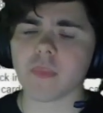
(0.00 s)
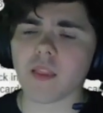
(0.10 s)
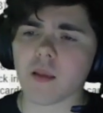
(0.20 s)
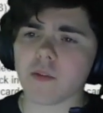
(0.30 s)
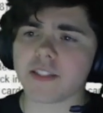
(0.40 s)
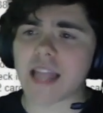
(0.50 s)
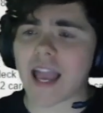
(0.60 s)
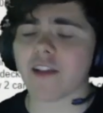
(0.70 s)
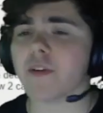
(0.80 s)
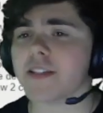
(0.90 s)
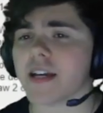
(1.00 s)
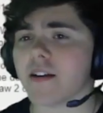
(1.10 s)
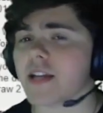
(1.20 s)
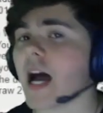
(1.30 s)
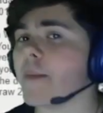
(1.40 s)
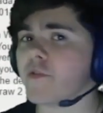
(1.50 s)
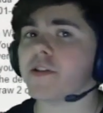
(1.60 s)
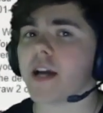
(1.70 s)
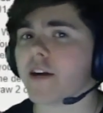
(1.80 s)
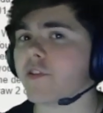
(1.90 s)
stack them on top of your
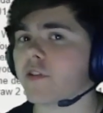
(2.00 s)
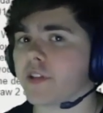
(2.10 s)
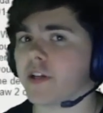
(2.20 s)
deck for your leader's